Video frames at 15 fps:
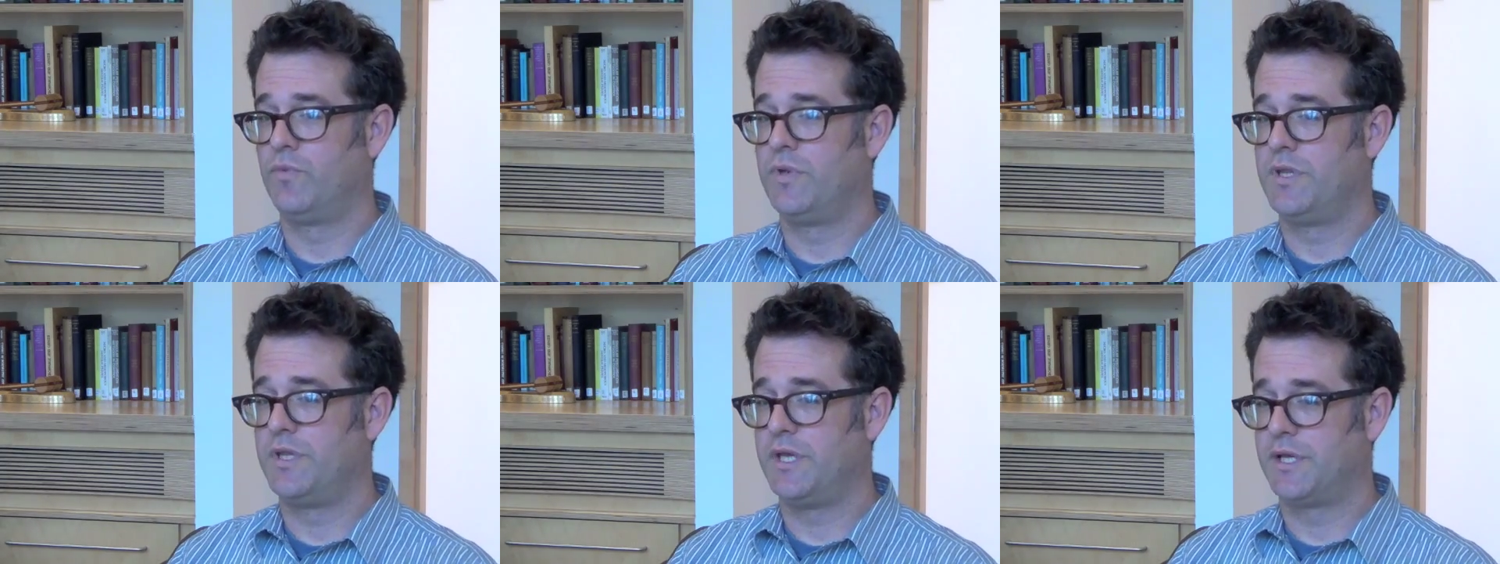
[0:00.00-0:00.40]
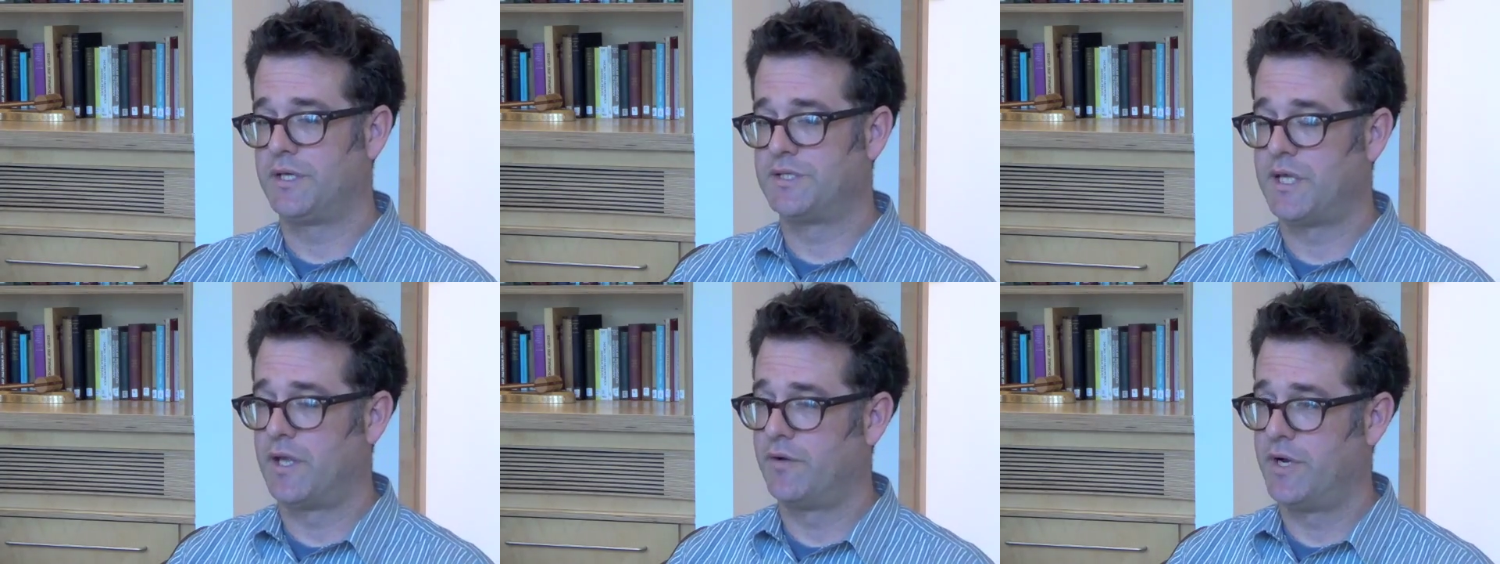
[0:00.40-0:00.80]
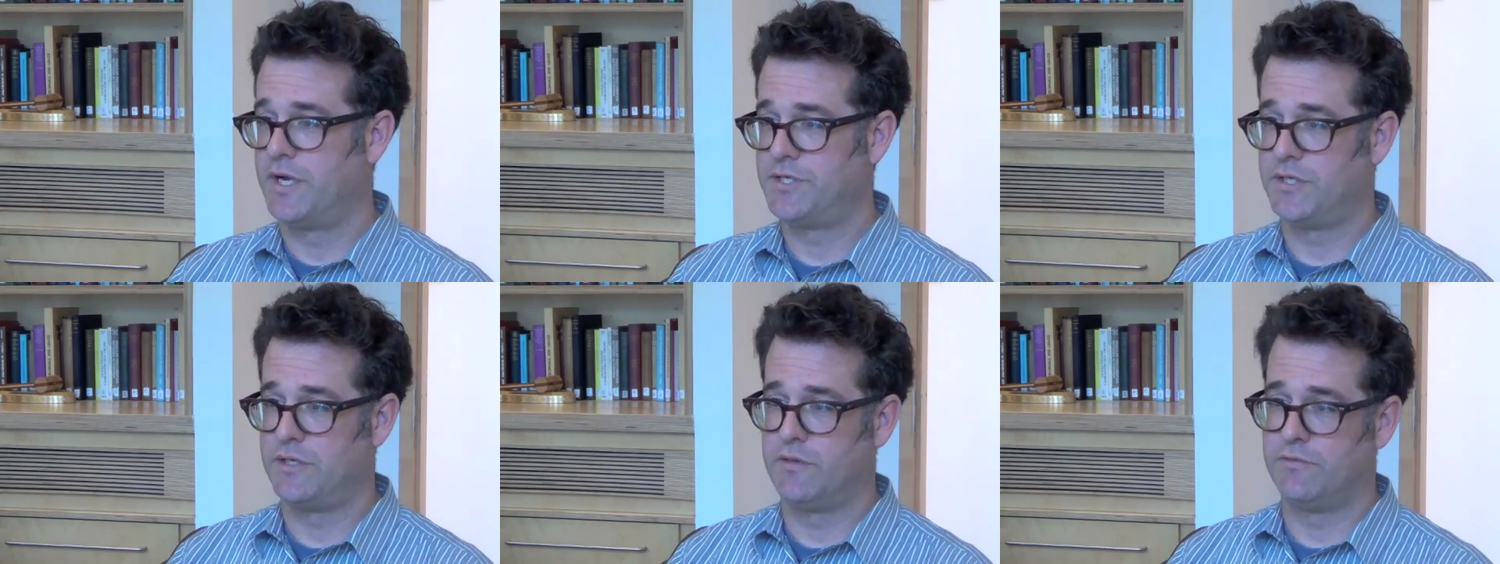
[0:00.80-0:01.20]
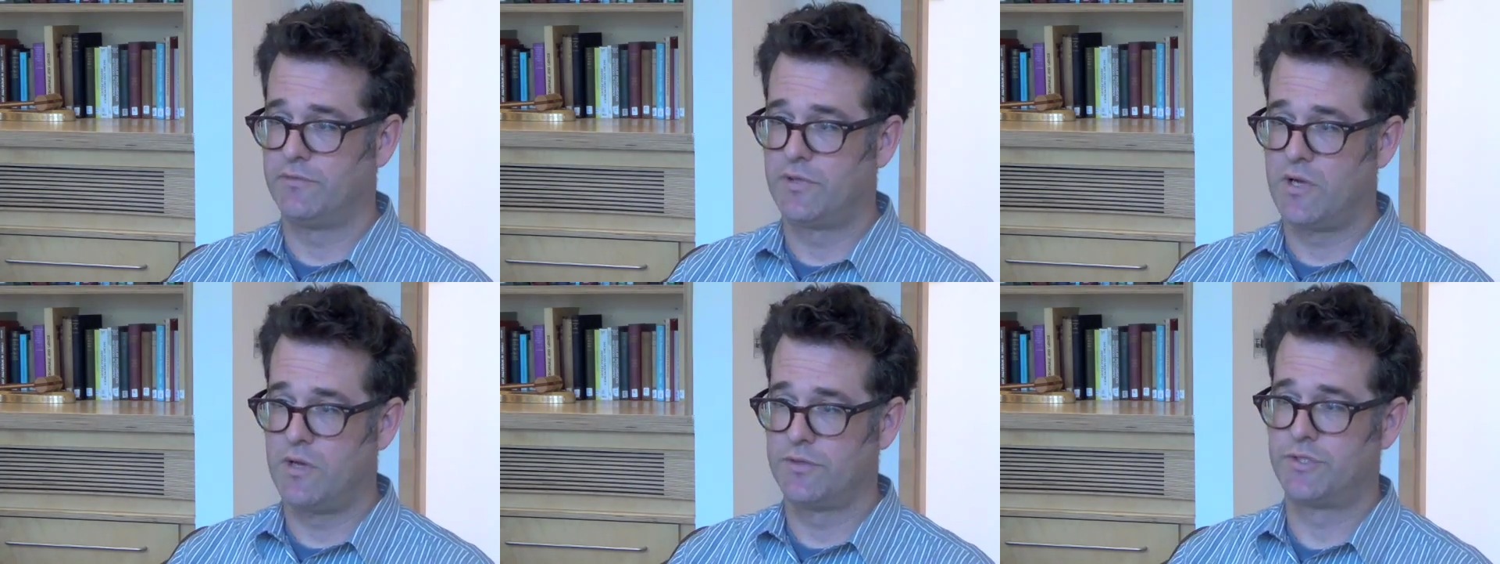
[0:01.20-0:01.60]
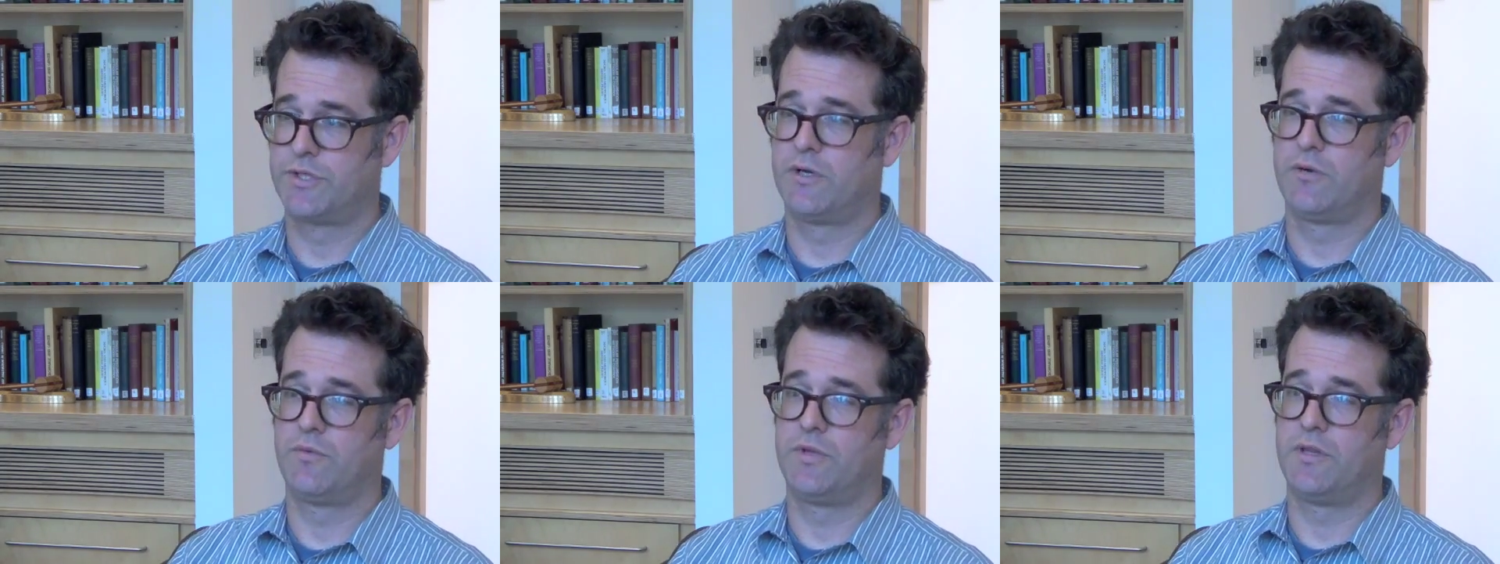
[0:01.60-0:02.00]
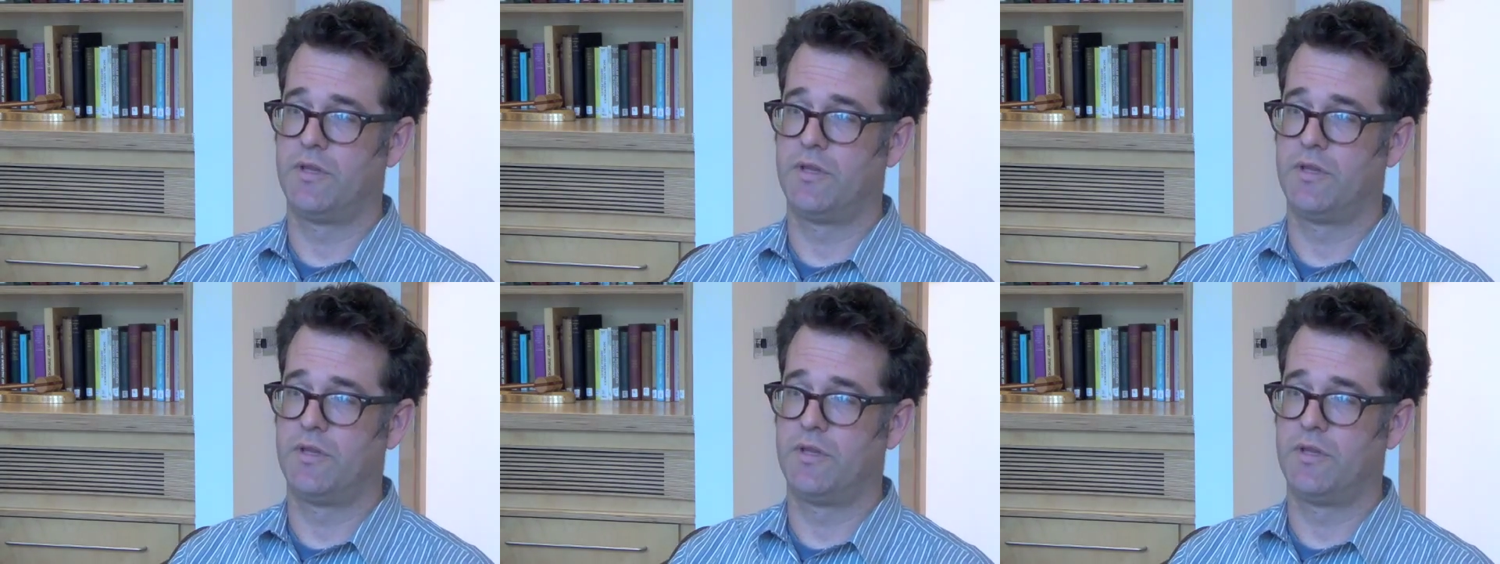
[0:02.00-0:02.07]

with the acceleration of culture,